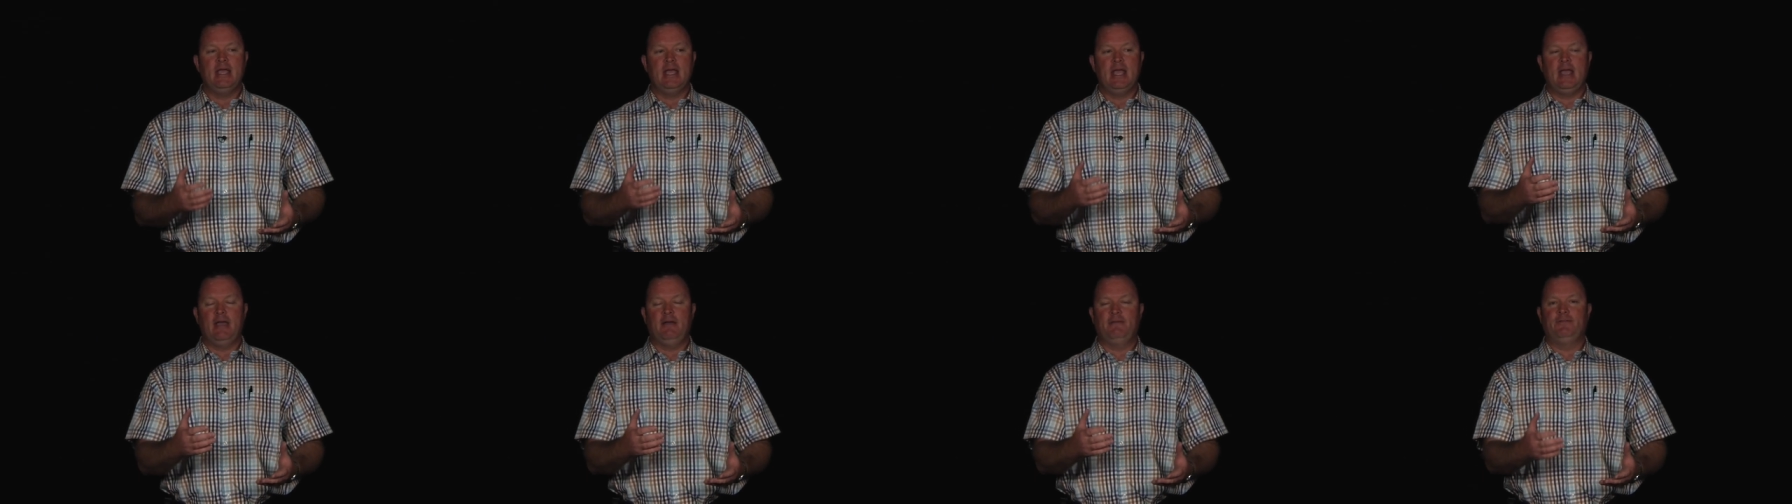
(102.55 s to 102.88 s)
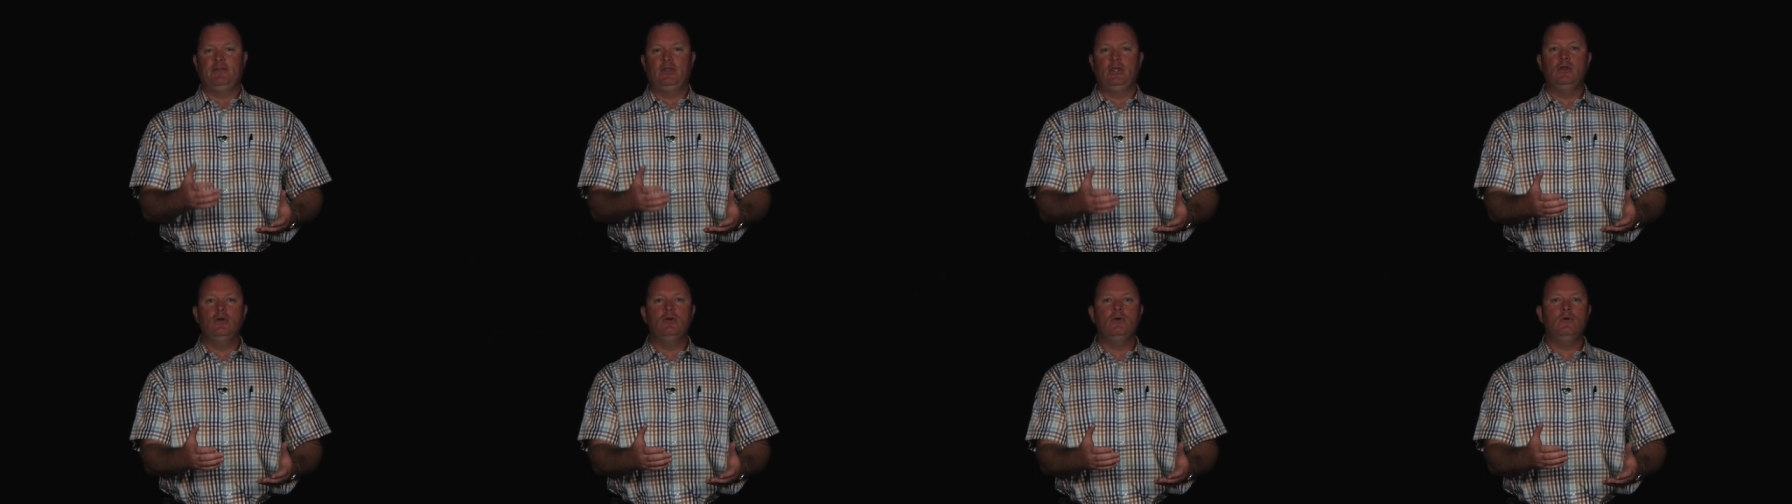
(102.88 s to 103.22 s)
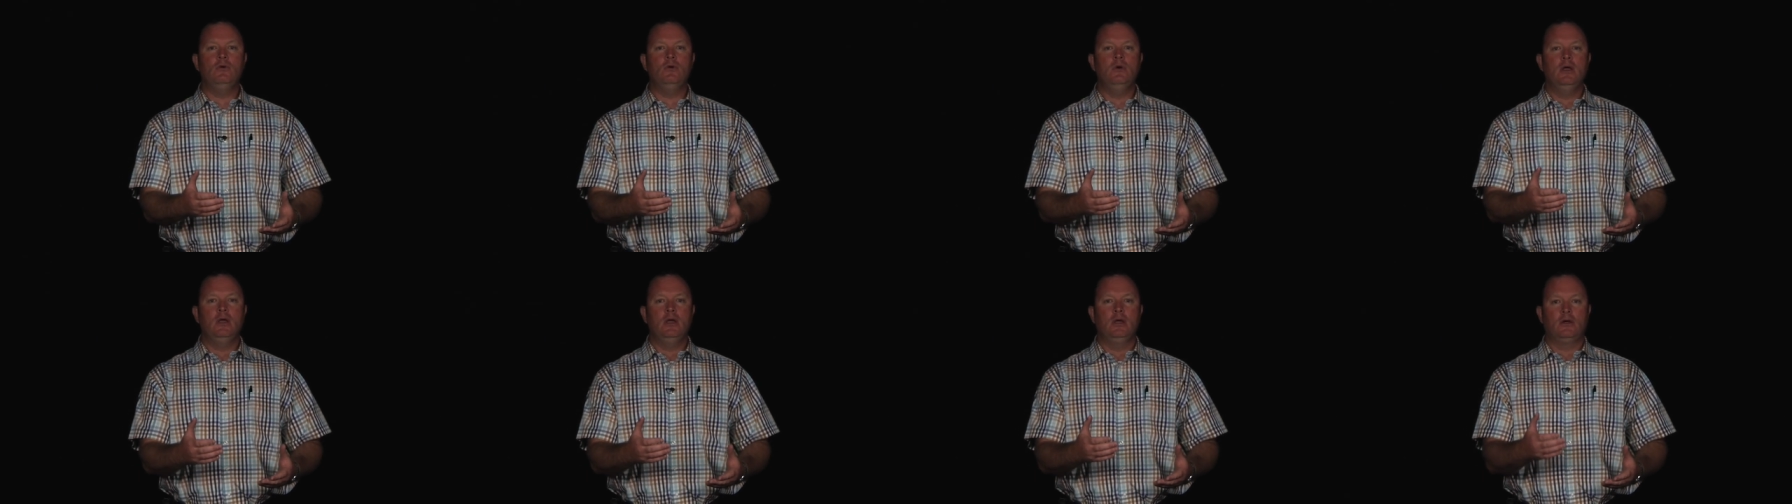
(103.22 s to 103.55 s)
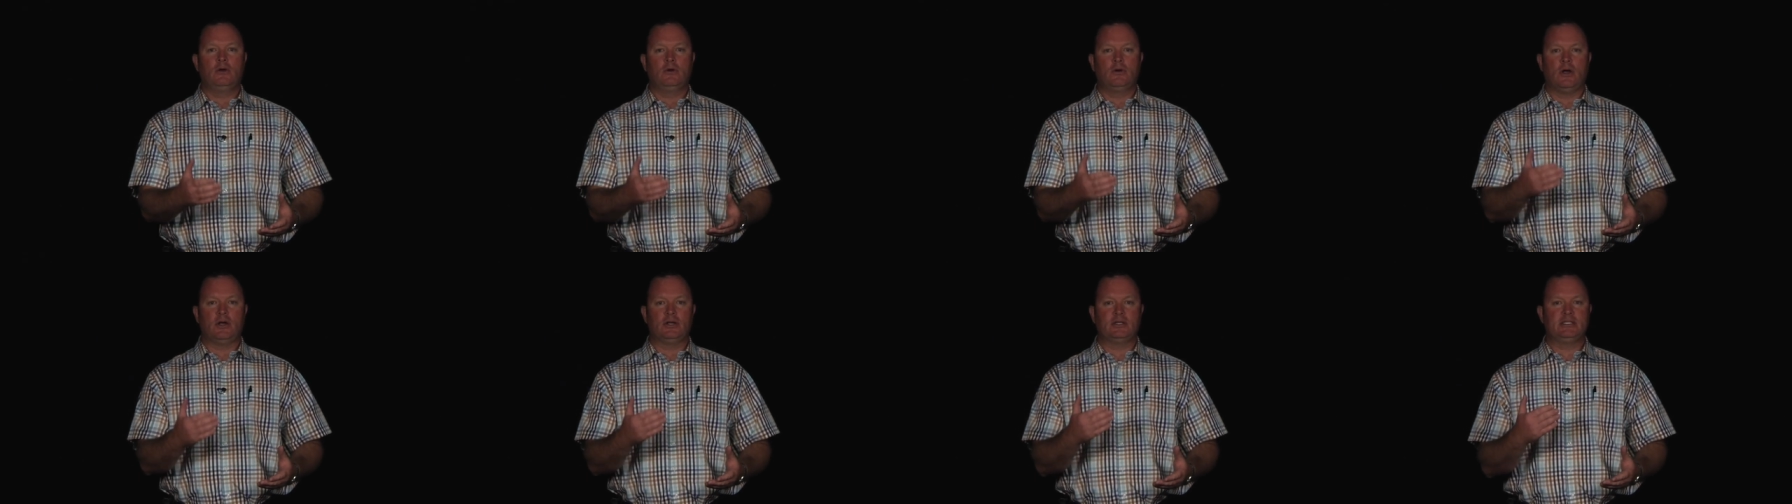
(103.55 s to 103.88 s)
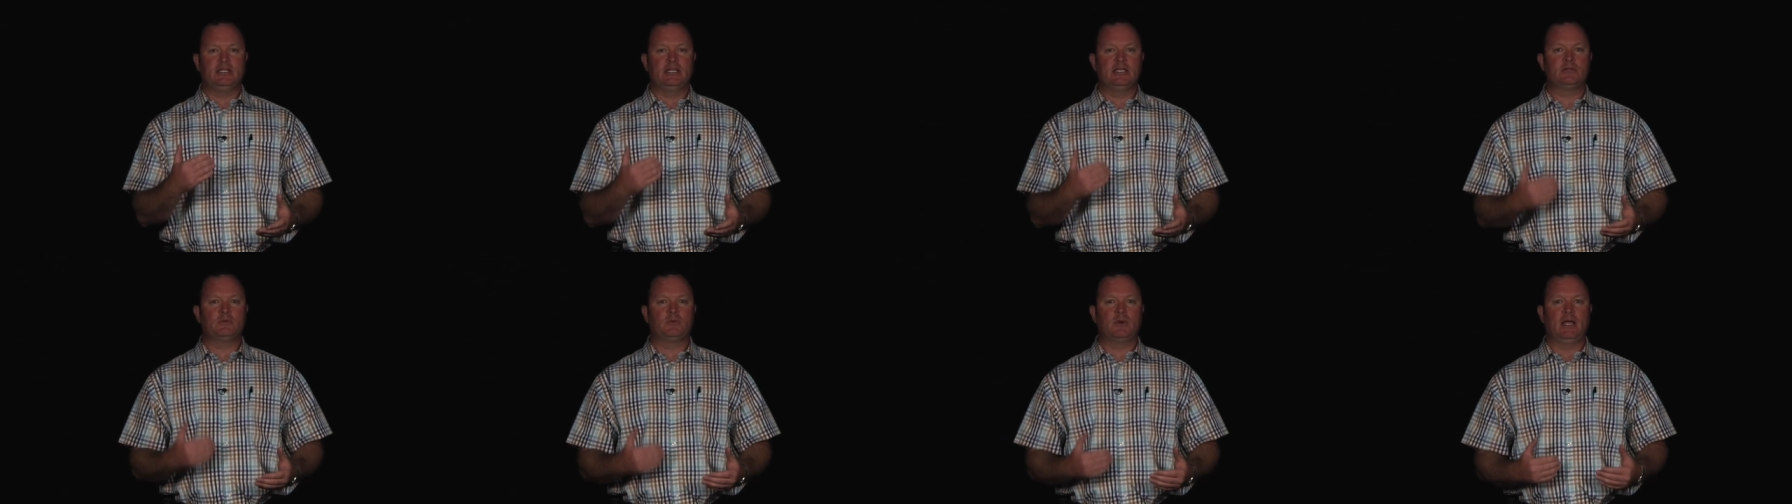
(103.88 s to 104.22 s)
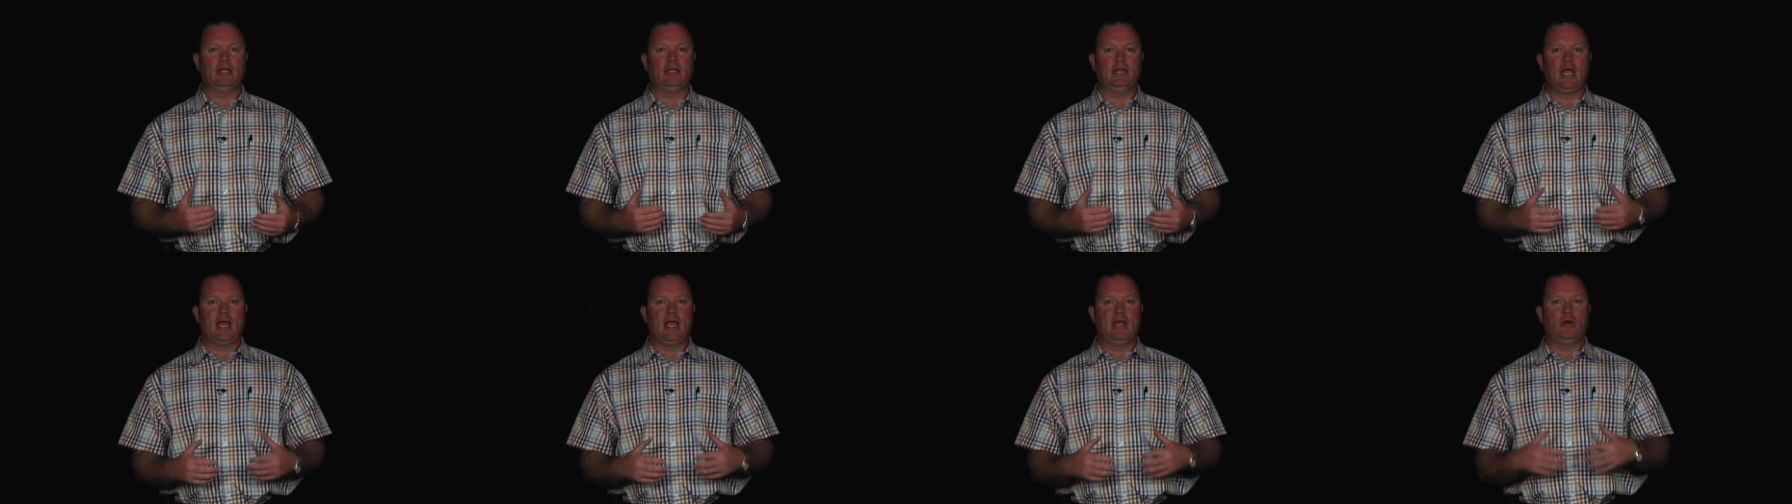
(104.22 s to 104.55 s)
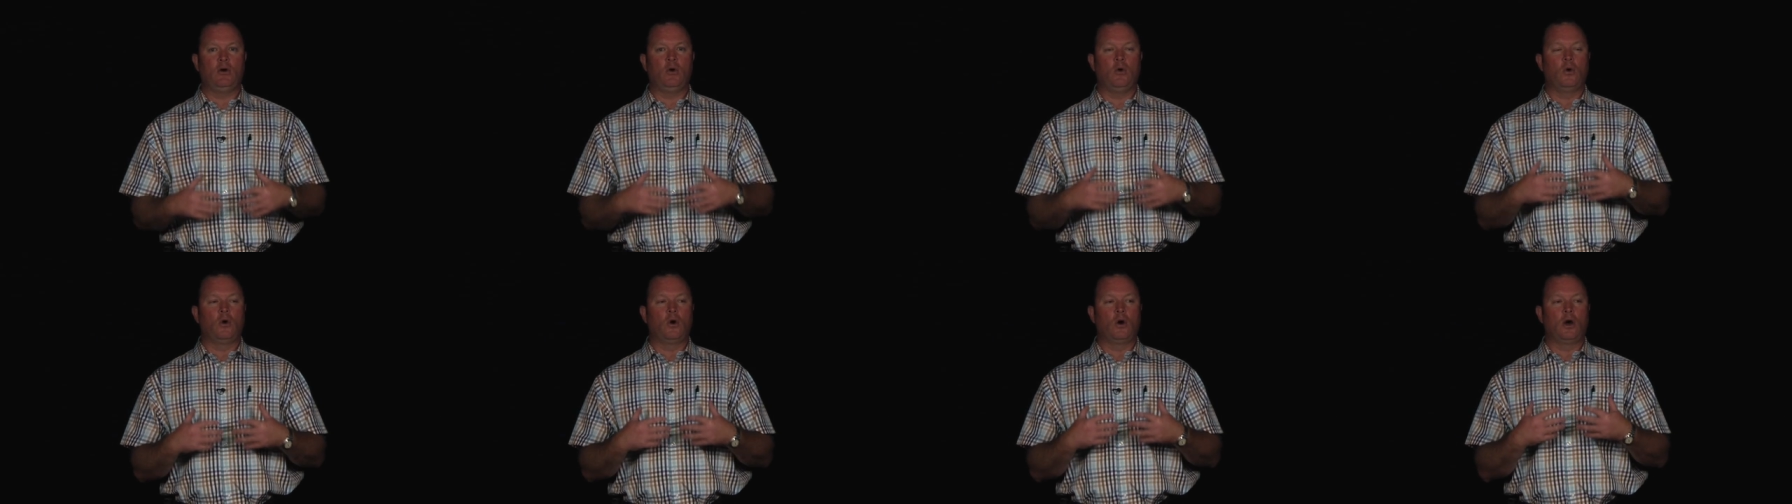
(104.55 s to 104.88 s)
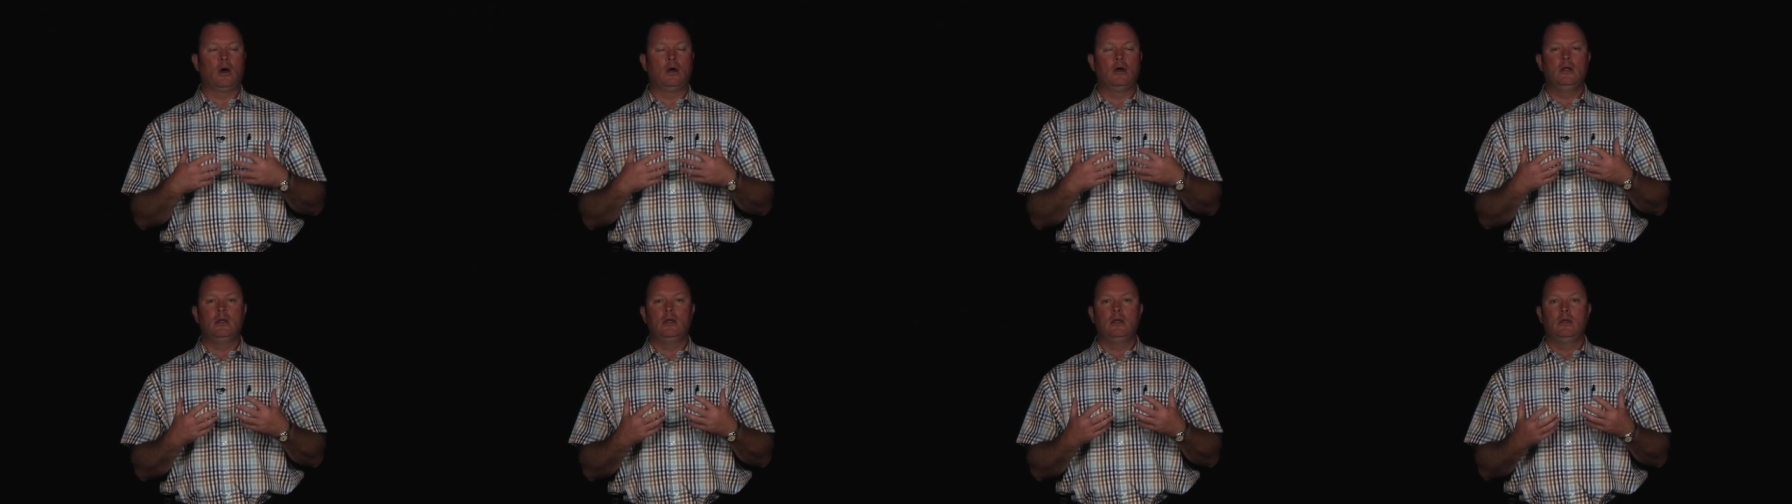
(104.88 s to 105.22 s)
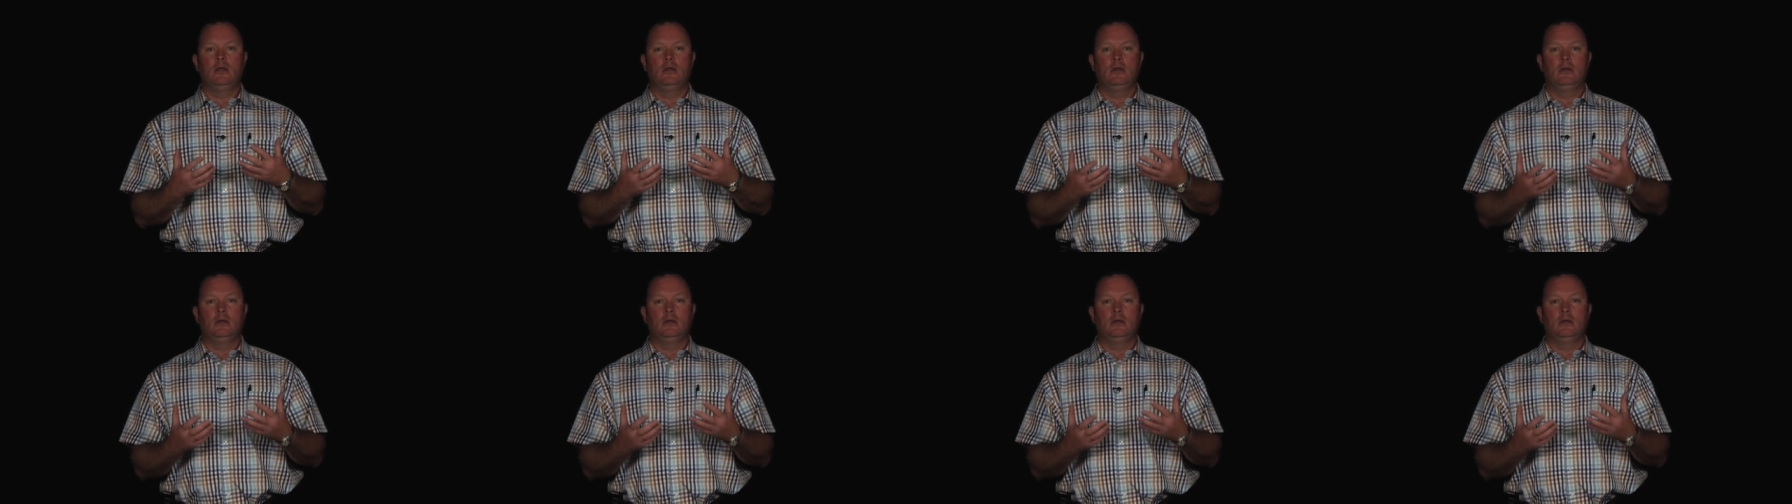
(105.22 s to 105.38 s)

if you cross this red line or